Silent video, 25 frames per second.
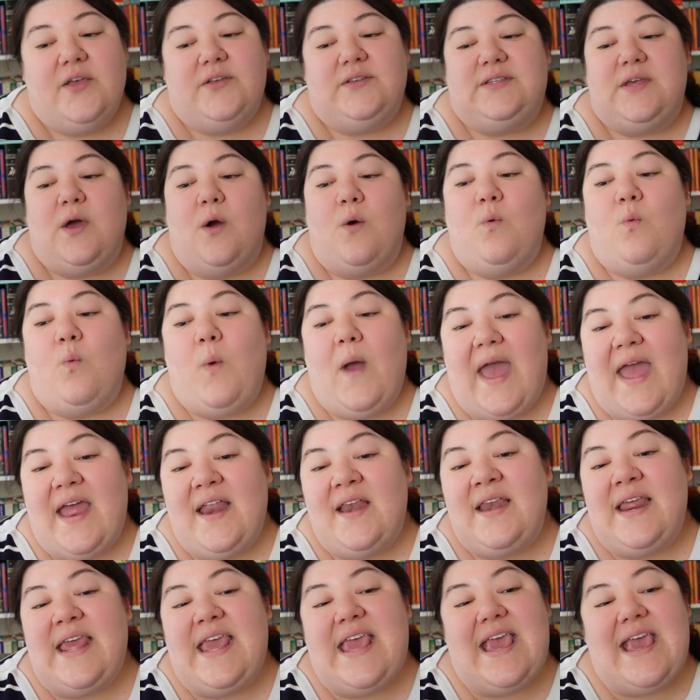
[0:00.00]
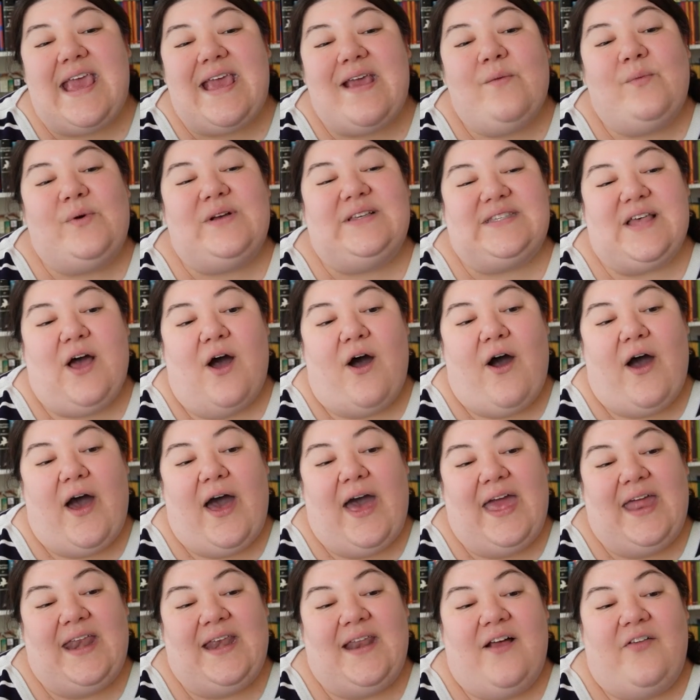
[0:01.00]
So when he was
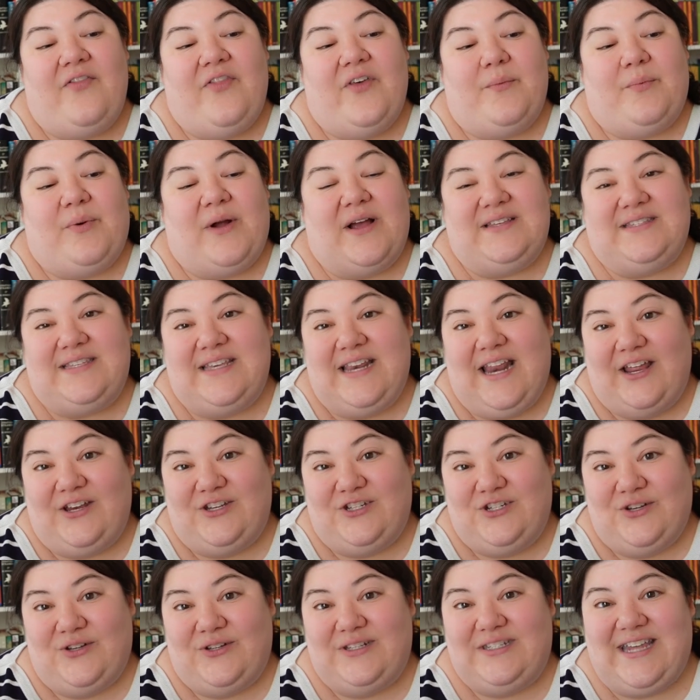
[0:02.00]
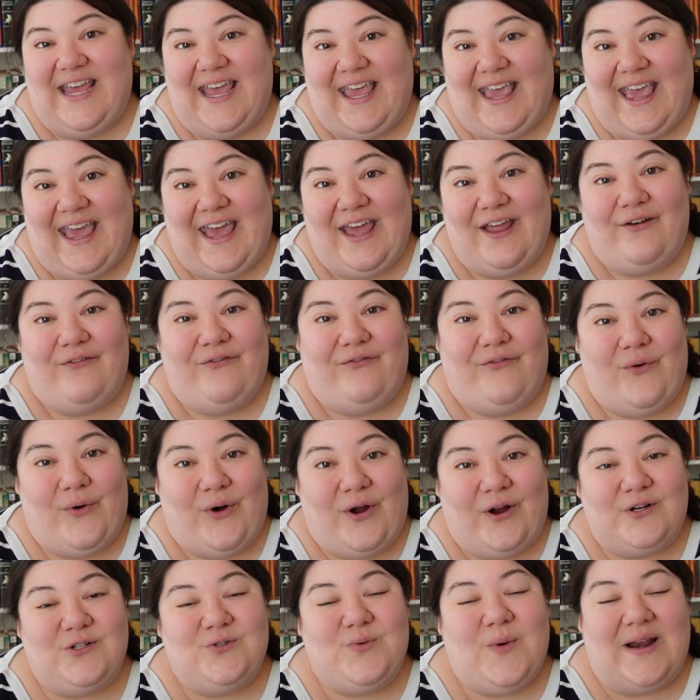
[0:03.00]
on the presidential ticket
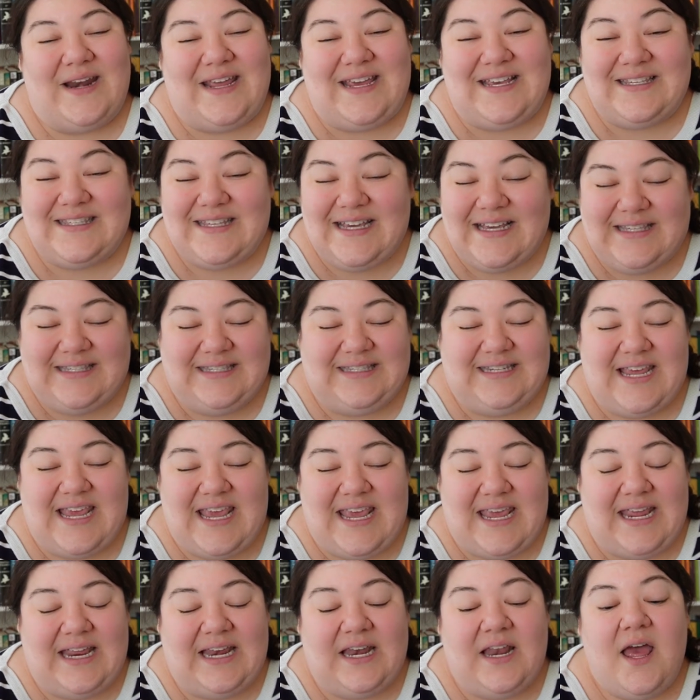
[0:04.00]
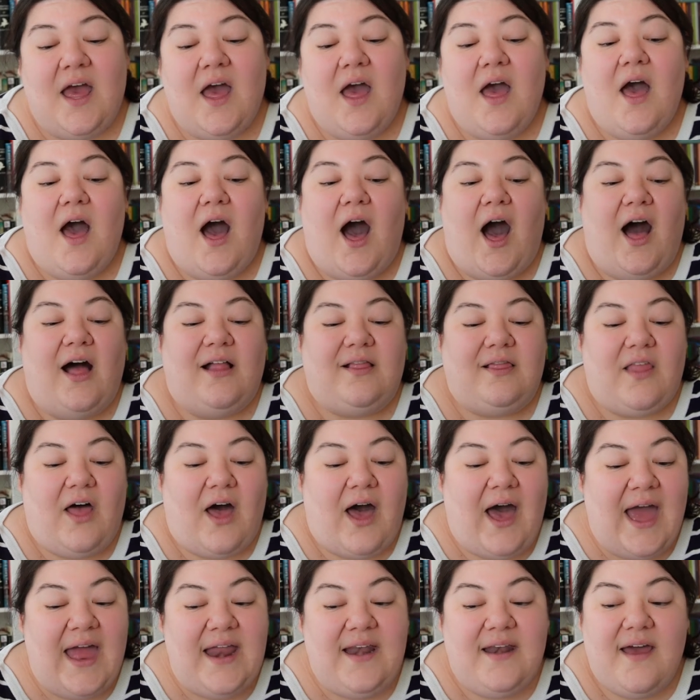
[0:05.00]
for 2016, a
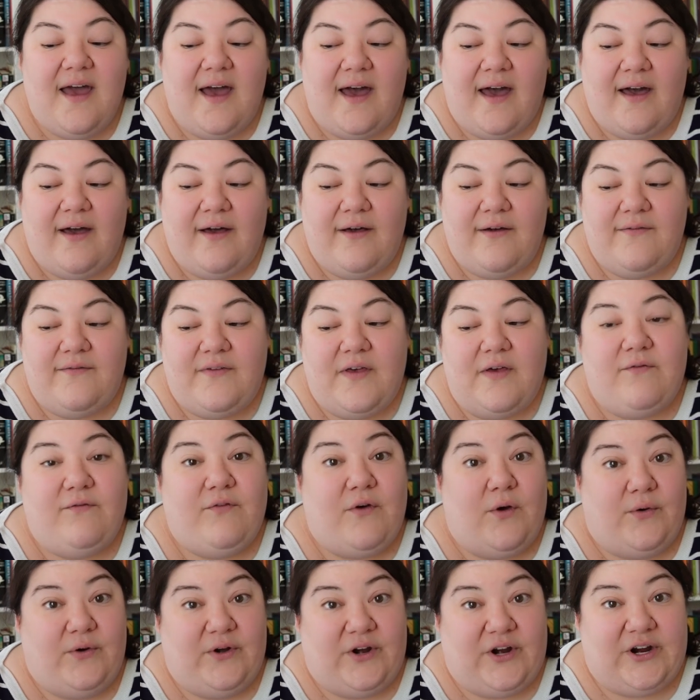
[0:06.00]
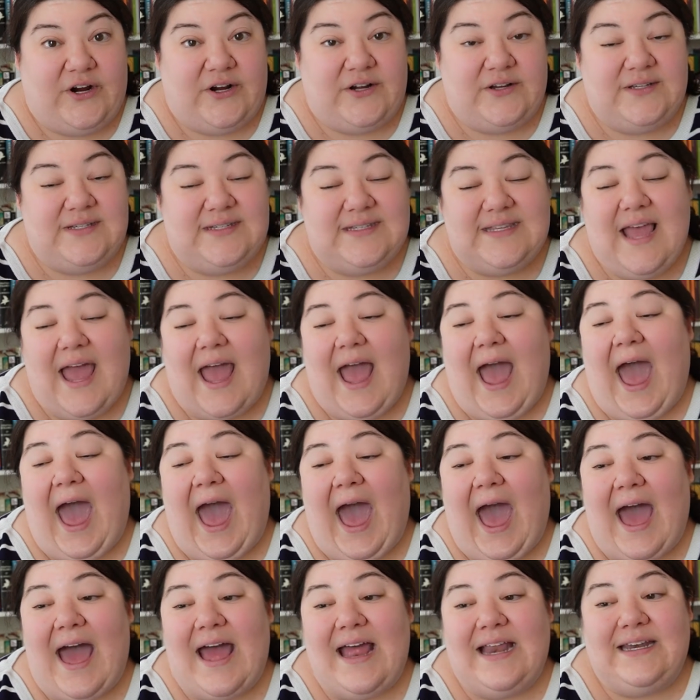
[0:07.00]
lot of voters
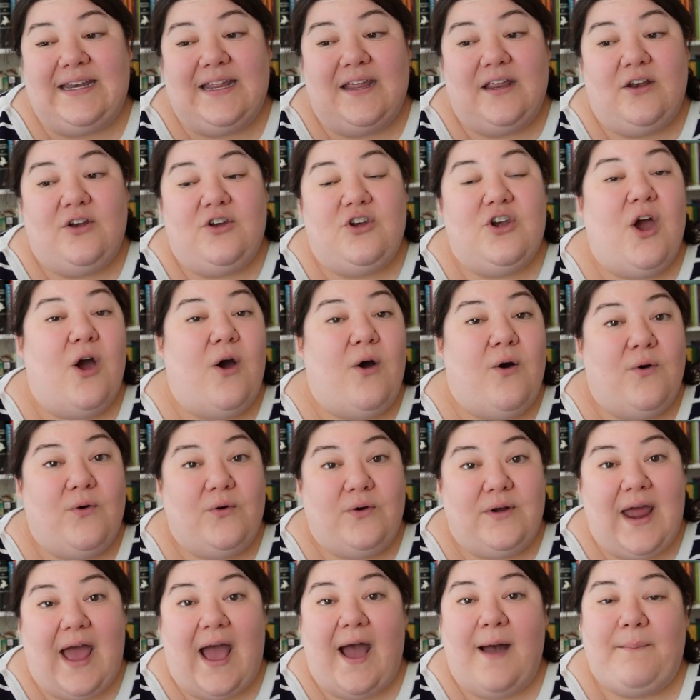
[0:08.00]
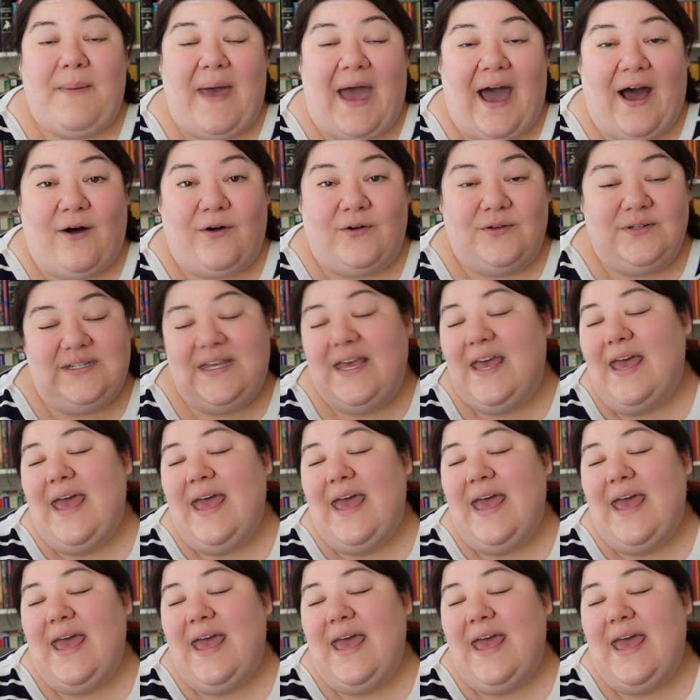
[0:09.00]
had known about